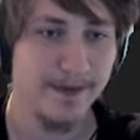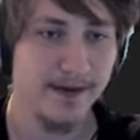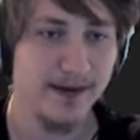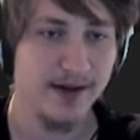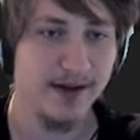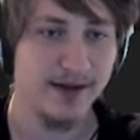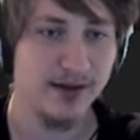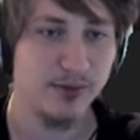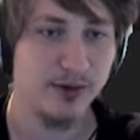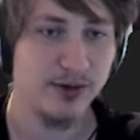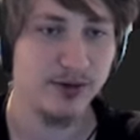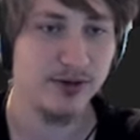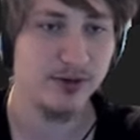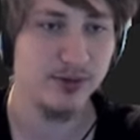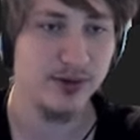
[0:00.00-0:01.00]
And then we're
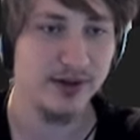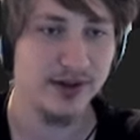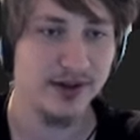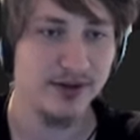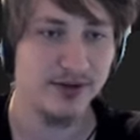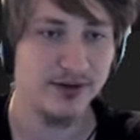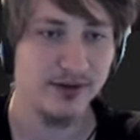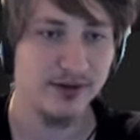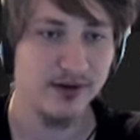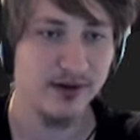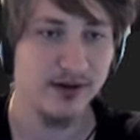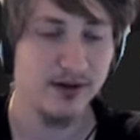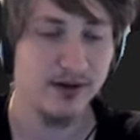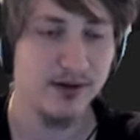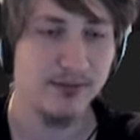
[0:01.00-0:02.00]
doing this
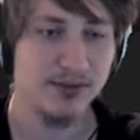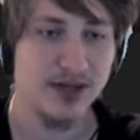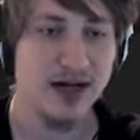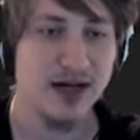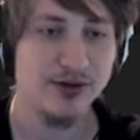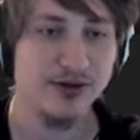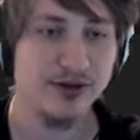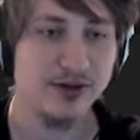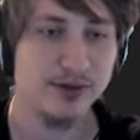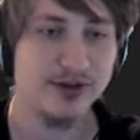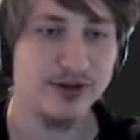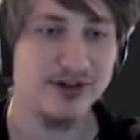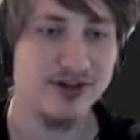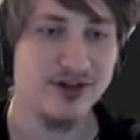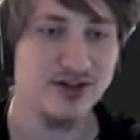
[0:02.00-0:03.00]
browser, which
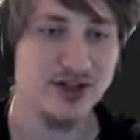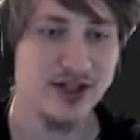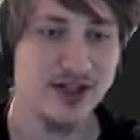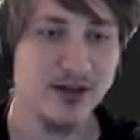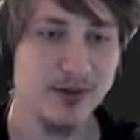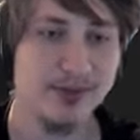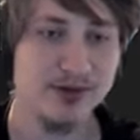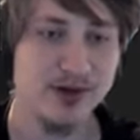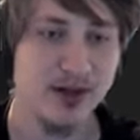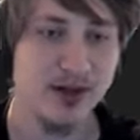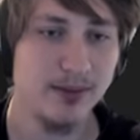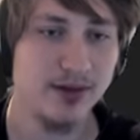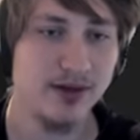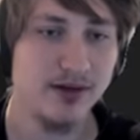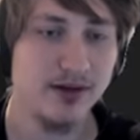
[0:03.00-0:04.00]
is essentially a web
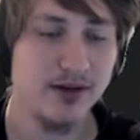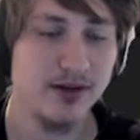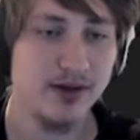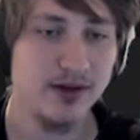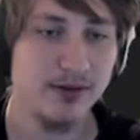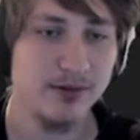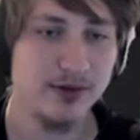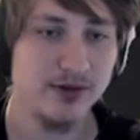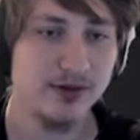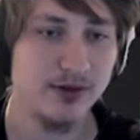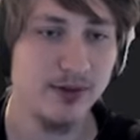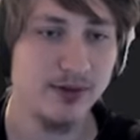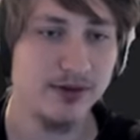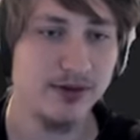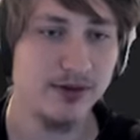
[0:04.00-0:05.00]
scraper, which is
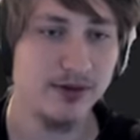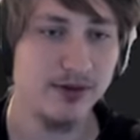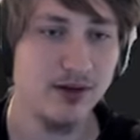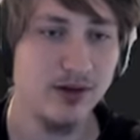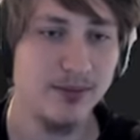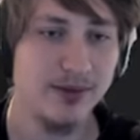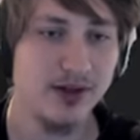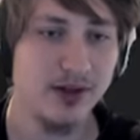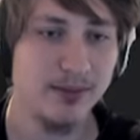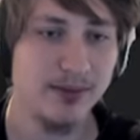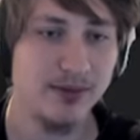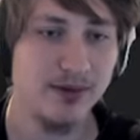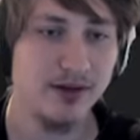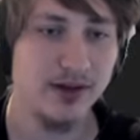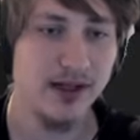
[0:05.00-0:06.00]
going to open
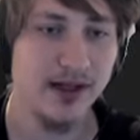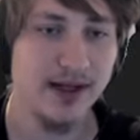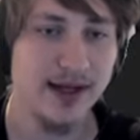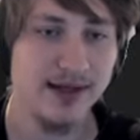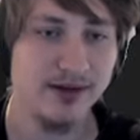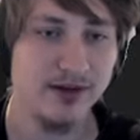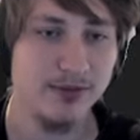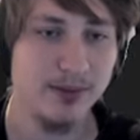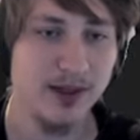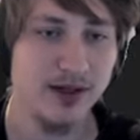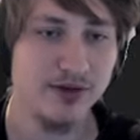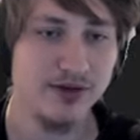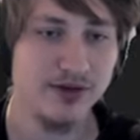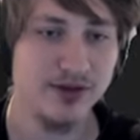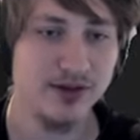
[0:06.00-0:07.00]
up a headless
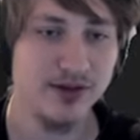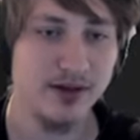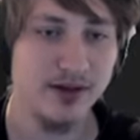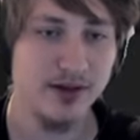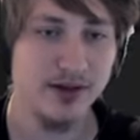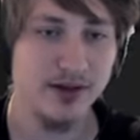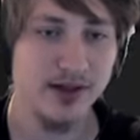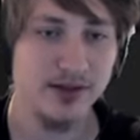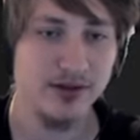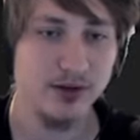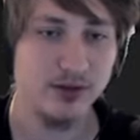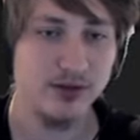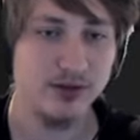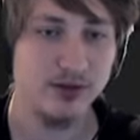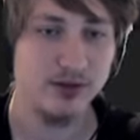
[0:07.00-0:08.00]
browser and go
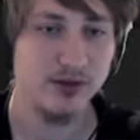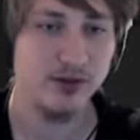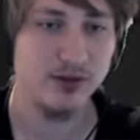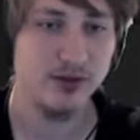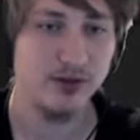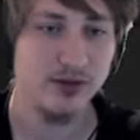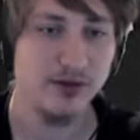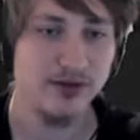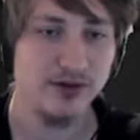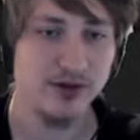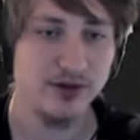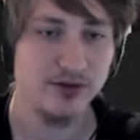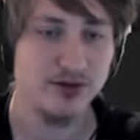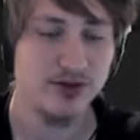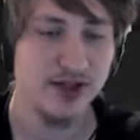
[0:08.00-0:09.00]
to Google,
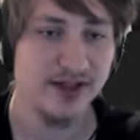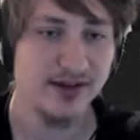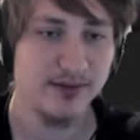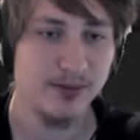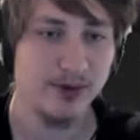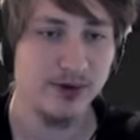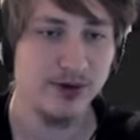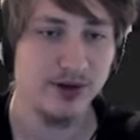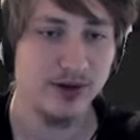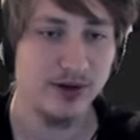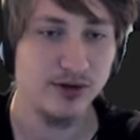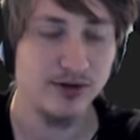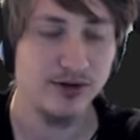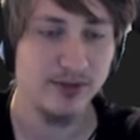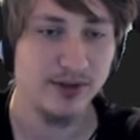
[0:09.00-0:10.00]
search, and then
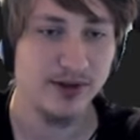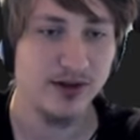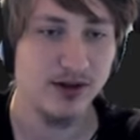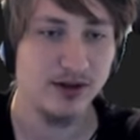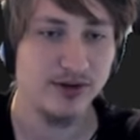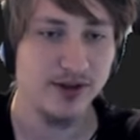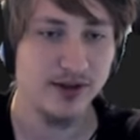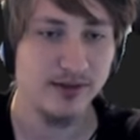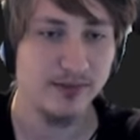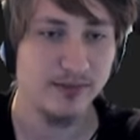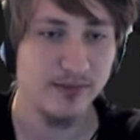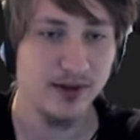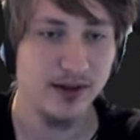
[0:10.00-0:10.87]
return some of the content.